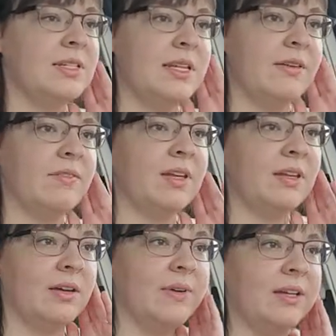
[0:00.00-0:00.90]
DMV
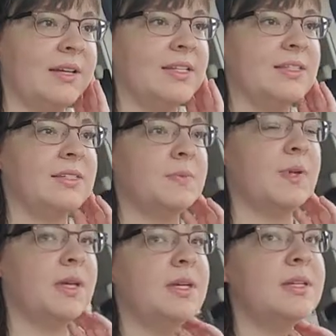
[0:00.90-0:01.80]
to get my license
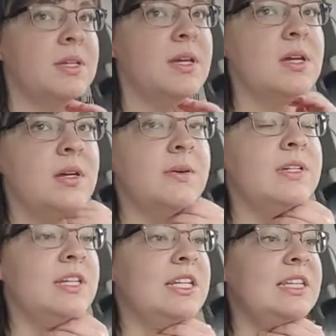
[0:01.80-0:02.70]
plate,
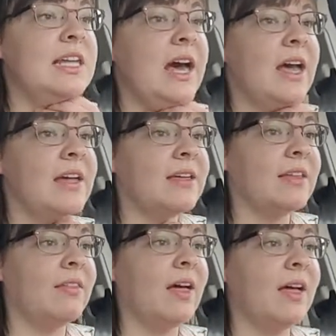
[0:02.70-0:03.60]
which I did that,
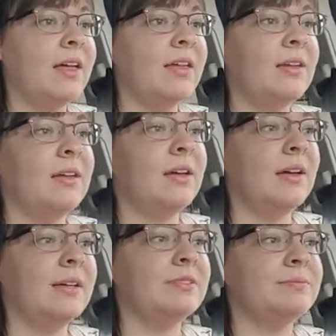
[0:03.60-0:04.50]
and then
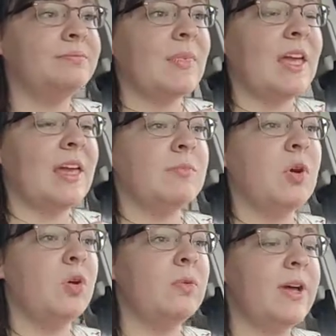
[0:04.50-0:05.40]
I came
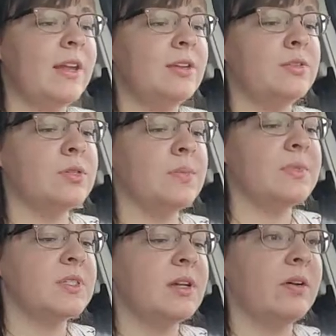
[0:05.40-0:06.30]
home. I had to do
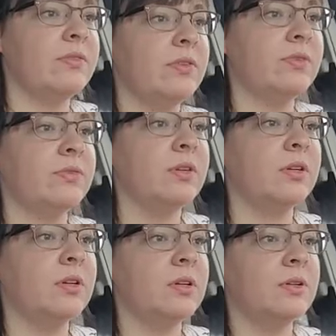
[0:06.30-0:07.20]
some stuff
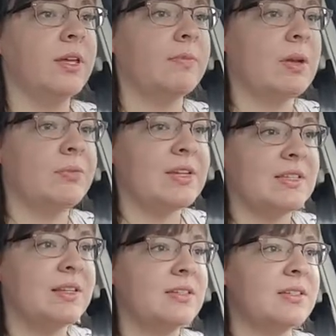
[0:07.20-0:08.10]
for like my
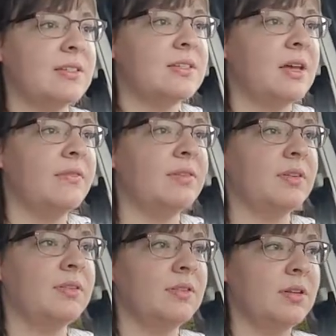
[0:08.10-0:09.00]
residency stuff
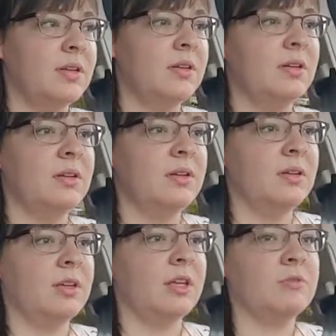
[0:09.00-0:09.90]

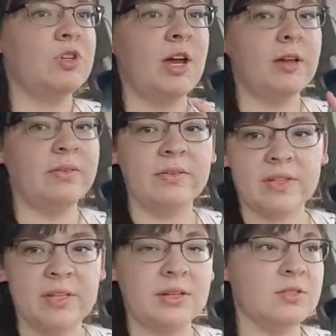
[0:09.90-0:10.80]
and keep track of
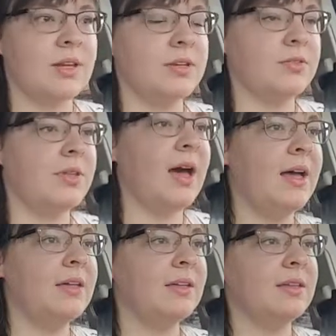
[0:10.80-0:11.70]
everything, so I had to do
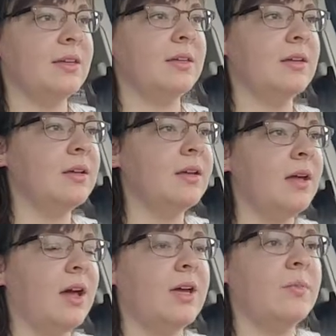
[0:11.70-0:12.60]
that, and then
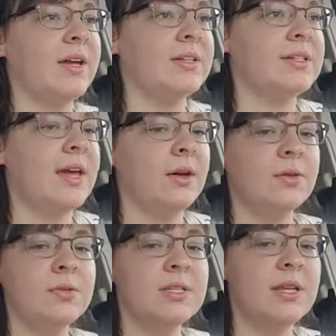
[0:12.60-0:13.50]
I went
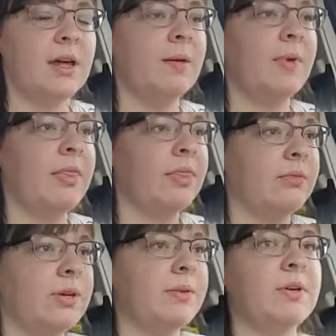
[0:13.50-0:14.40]
out at
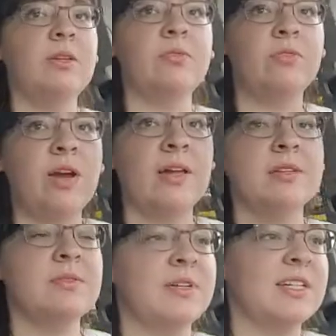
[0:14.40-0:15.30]
3 with a
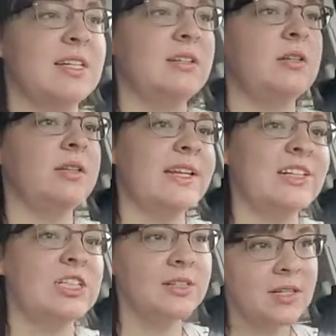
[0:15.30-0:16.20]
friend. We did a little
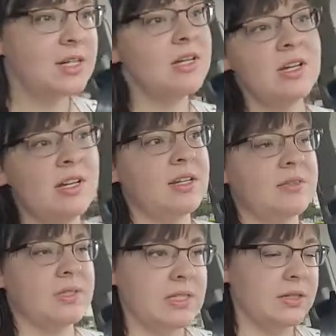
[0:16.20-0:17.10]
dinner.
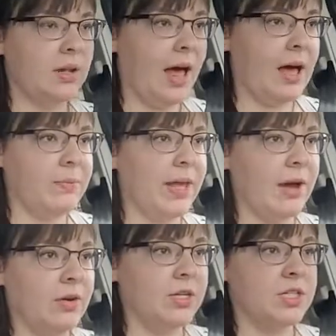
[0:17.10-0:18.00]
It was a little happy
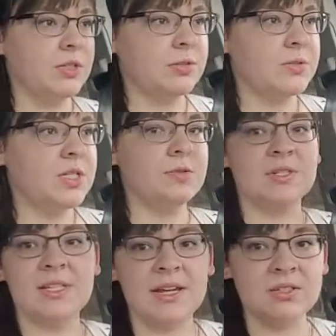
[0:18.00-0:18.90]
hour too, which
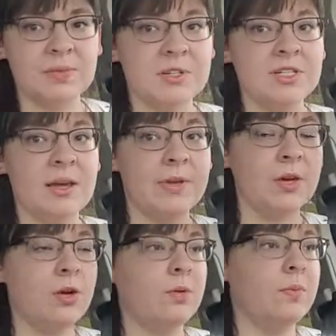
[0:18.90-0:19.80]
was nice. So I'm just
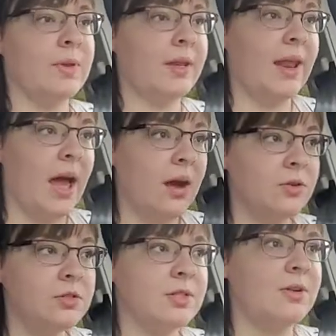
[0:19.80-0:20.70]
coming home
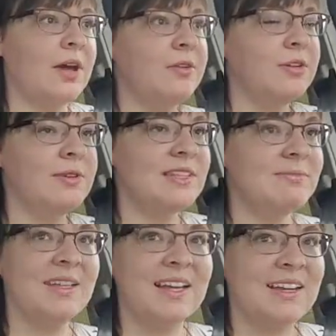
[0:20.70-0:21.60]
now, so I don't know what
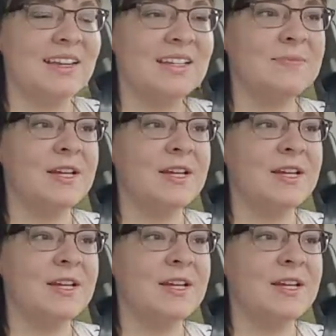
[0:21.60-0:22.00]
the plan is.